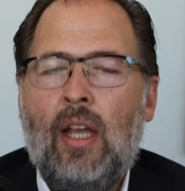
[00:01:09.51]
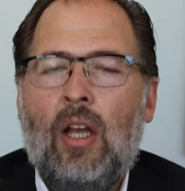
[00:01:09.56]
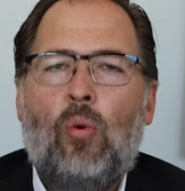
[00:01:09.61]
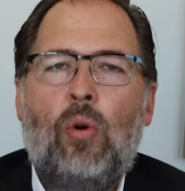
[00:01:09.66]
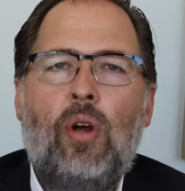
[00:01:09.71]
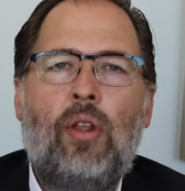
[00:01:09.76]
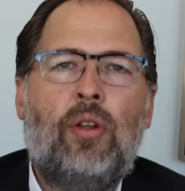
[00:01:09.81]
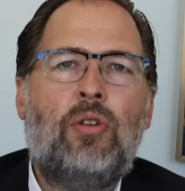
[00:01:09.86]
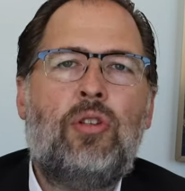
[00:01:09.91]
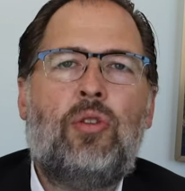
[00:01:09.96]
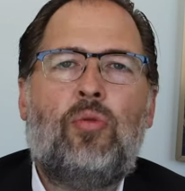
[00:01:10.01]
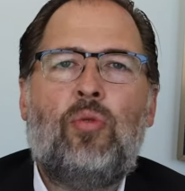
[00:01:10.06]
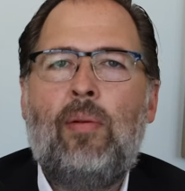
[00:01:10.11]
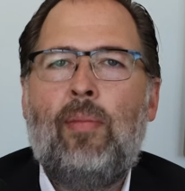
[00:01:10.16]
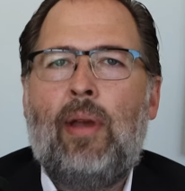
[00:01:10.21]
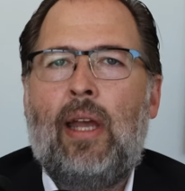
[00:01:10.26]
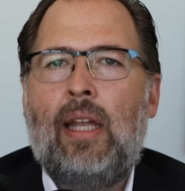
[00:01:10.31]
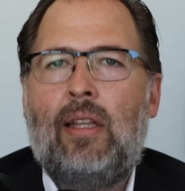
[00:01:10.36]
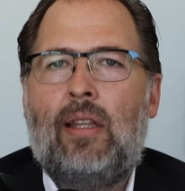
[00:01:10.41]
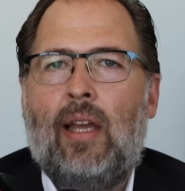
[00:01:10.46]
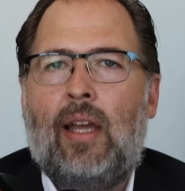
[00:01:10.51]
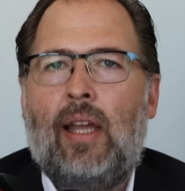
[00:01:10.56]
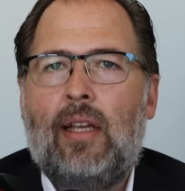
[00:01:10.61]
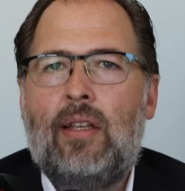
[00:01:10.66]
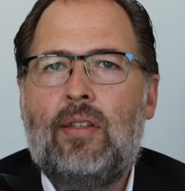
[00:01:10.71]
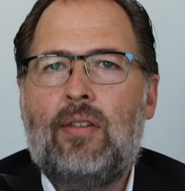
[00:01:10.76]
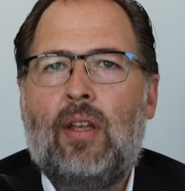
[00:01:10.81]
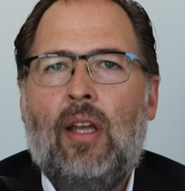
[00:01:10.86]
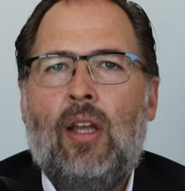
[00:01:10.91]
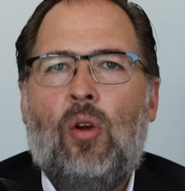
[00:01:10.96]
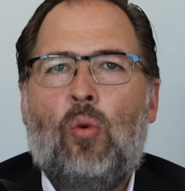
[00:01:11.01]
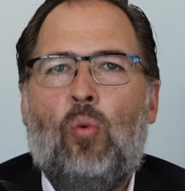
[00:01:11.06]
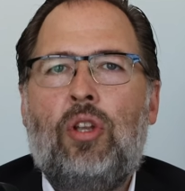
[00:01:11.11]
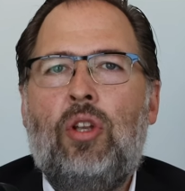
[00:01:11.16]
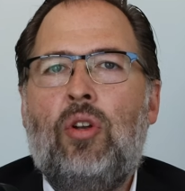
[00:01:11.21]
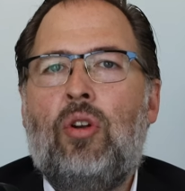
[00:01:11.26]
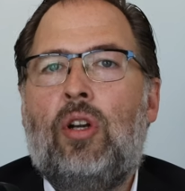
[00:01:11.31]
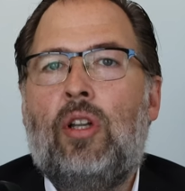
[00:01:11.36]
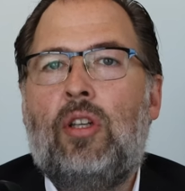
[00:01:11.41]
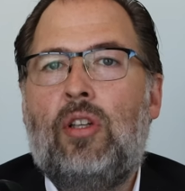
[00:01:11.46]
Well, there's three main things. When
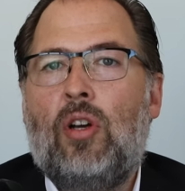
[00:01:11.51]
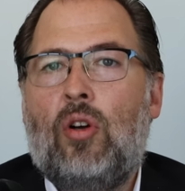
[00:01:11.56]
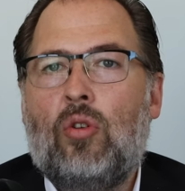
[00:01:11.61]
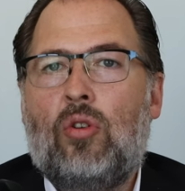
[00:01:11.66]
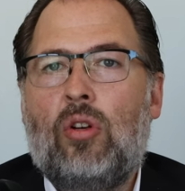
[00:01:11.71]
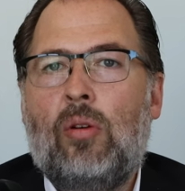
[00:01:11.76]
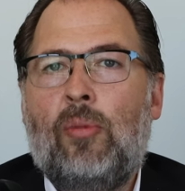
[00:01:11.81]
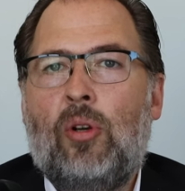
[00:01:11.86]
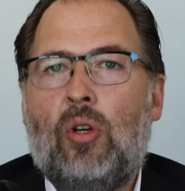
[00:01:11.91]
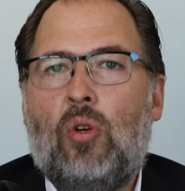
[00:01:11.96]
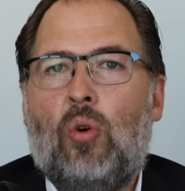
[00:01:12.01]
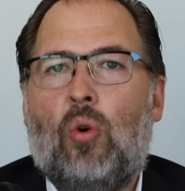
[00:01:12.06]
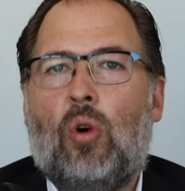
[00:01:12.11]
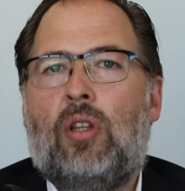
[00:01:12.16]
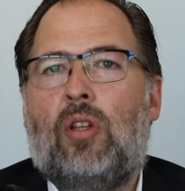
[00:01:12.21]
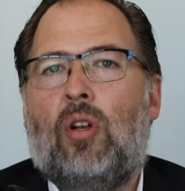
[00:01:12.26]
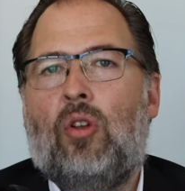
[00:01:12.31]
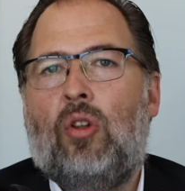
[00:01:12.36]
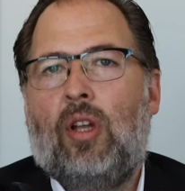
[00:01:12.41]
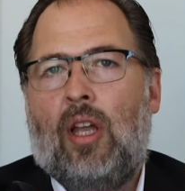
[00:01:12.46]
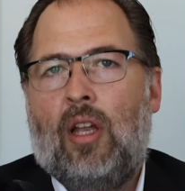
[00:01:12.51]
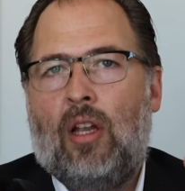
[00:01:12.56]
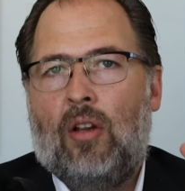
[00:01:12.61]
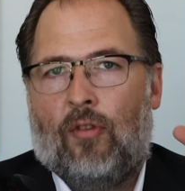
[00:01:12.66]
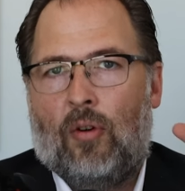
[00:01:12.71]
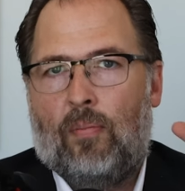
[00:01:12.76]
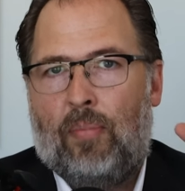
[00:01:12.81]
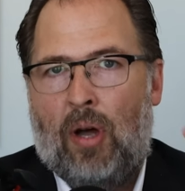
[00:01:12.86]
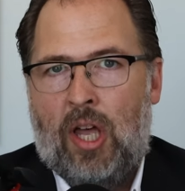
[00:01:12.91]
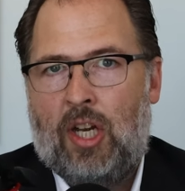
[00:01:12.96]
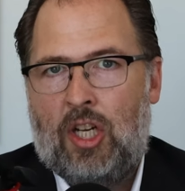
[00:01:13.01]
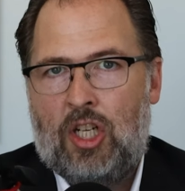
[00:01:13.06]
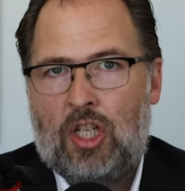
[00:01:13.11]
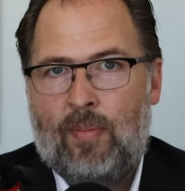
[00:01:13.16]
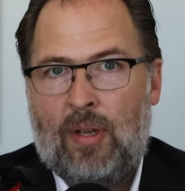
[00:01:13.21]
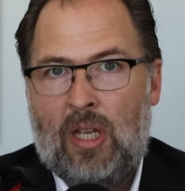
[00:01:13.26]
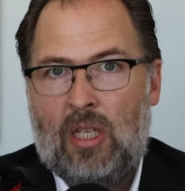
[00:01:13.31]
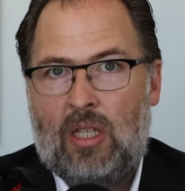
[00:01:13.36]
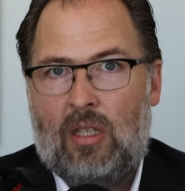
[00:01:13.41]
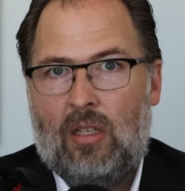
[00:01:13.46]
you're in adult criminal court, they're looking for
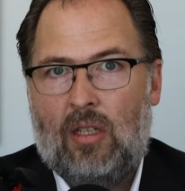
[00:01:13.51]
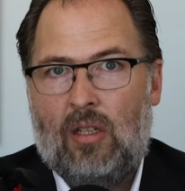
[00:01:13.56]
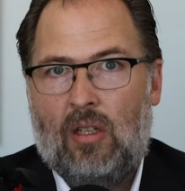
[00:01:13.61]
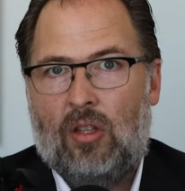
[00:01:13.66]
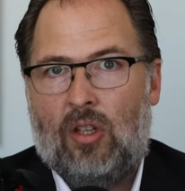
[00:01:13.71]
punishment,